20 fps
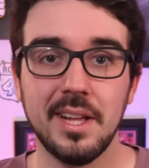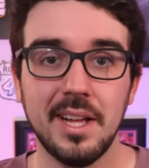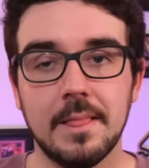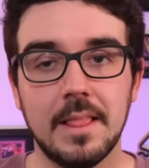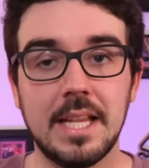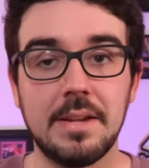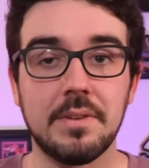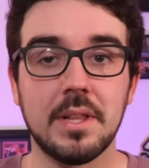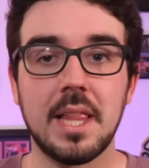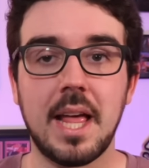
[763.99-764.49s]

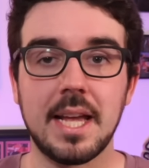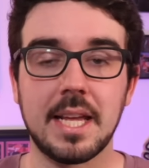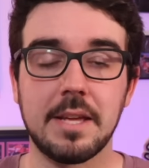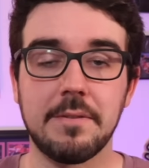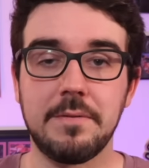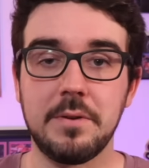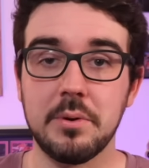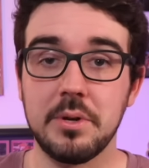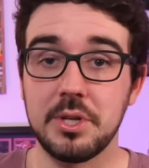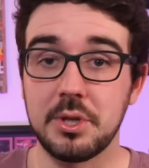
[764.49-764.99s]
Leave a like
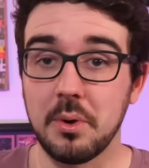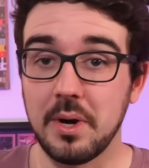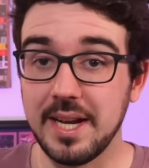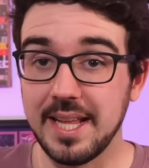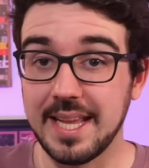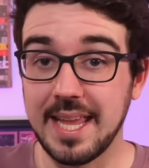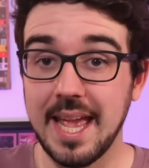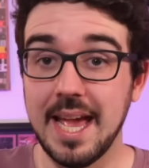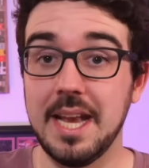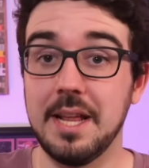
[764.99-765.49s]
if you enjoyed.
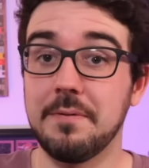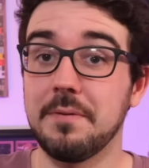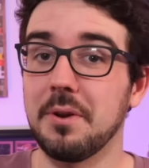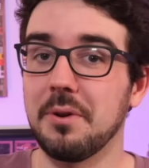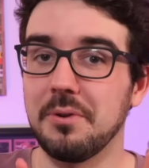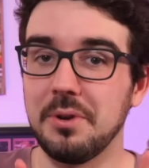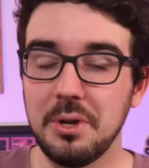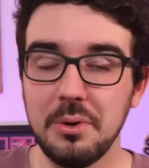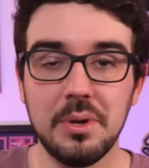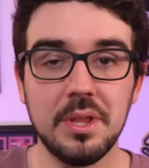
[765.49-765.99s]
Again, if you're
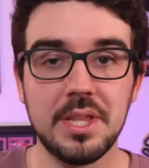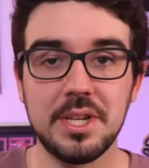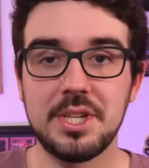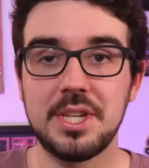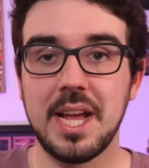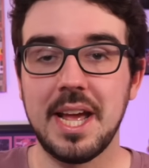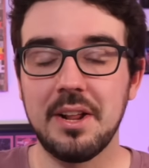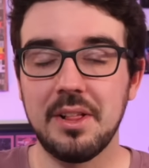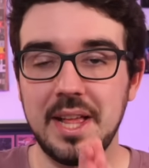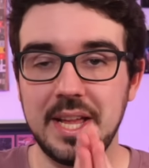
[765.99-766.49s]
new to the
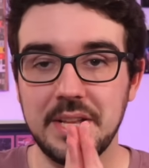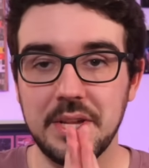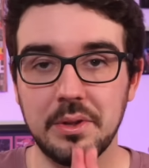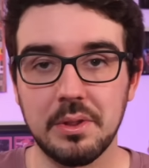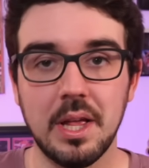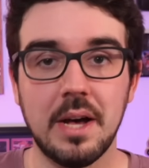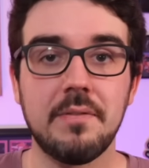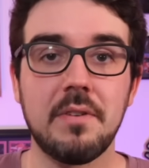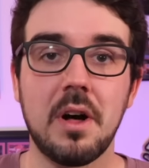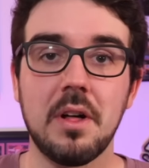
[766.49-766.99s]
channel and you
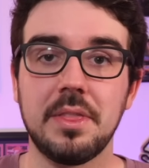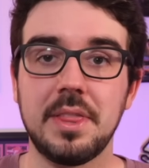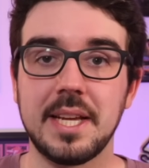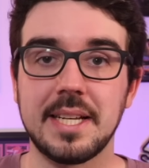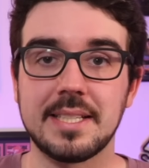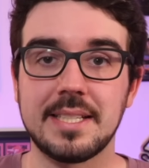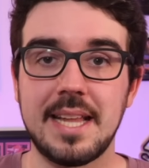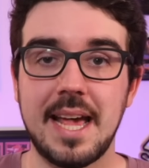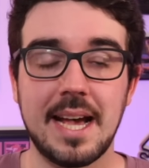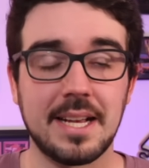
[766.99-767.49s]
love all
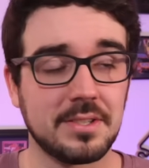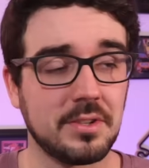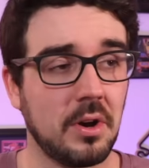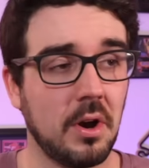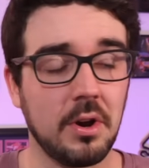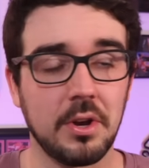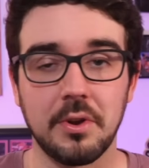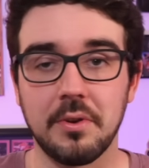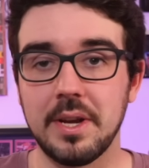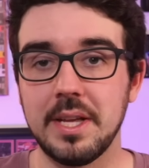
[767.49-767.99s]
things
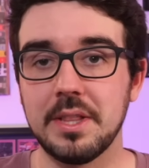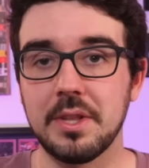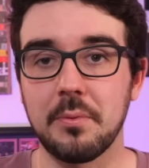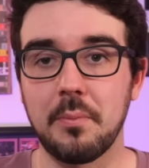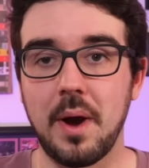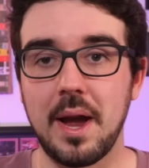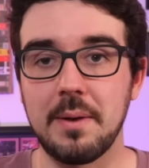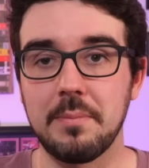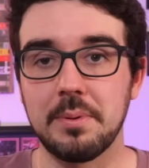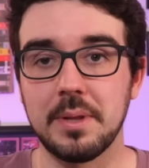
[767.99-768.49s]
NASCAR, you're in the
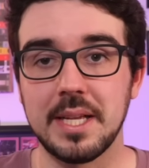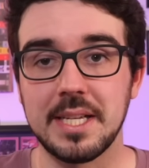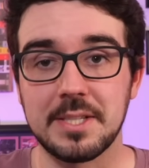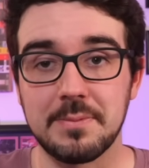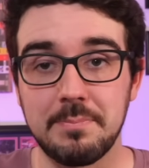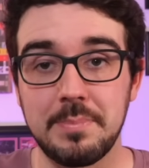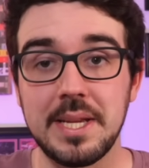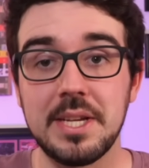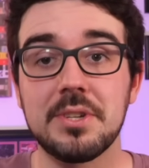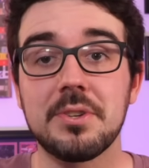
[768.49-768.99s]
right place.
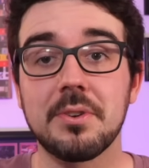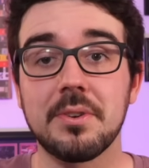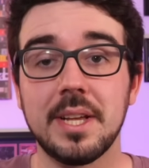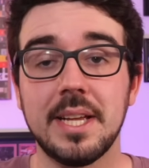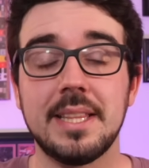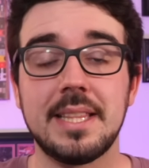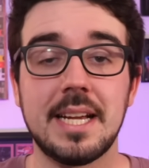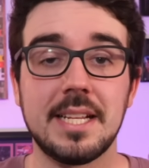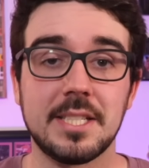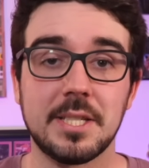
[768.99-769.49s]
Be sure to
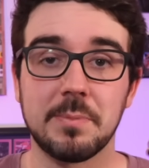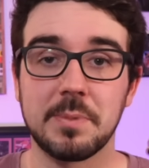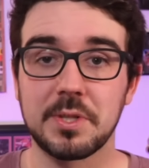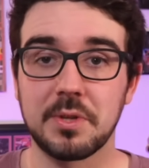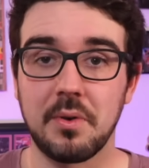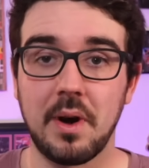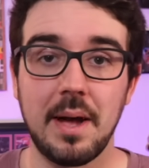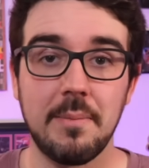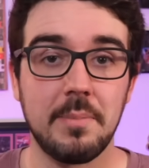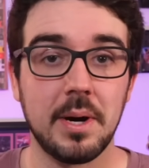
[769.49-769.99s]
hit that
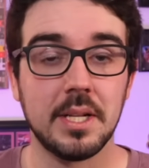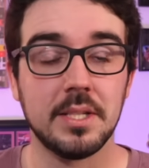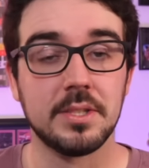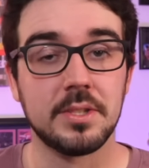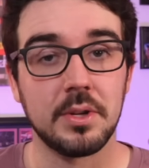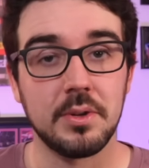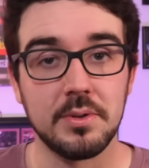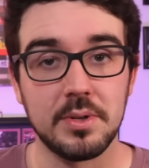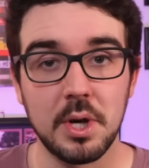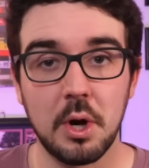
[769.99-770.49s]
subscribe button
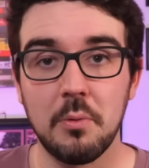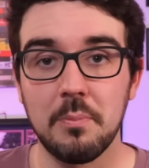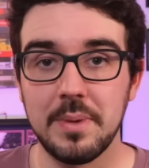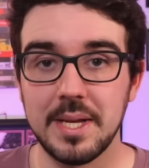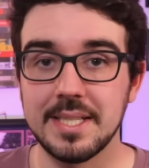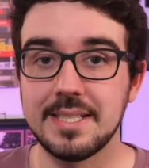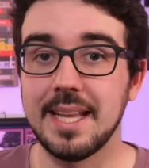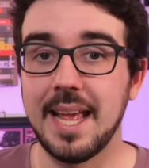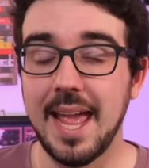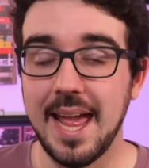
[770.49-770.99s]
so you don't
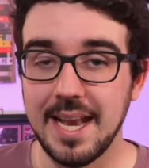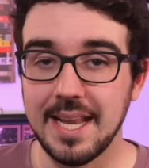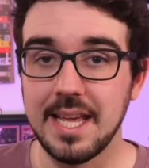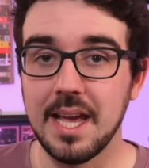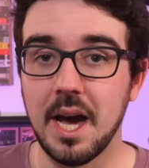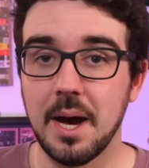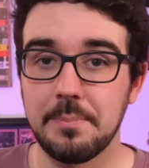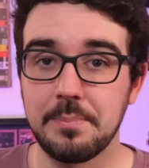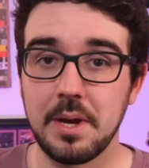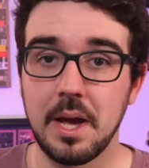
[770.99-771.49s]
miss any
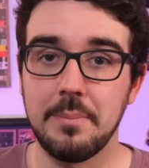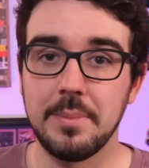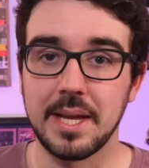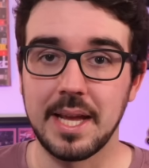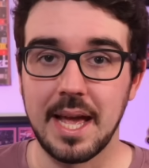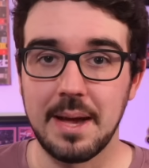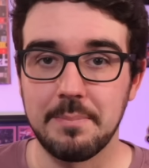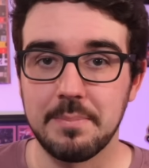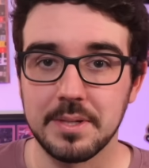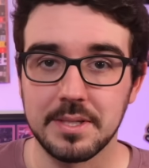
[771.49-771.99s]
upcoming
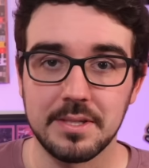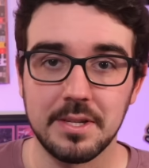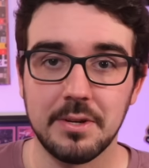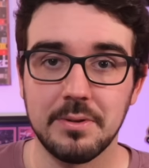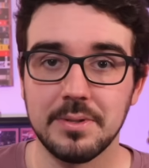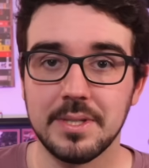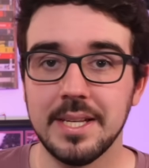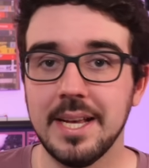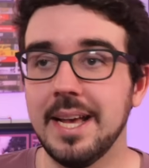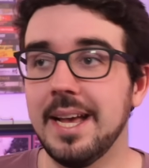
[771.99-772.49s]

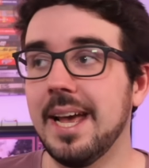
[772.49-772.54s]
episodes.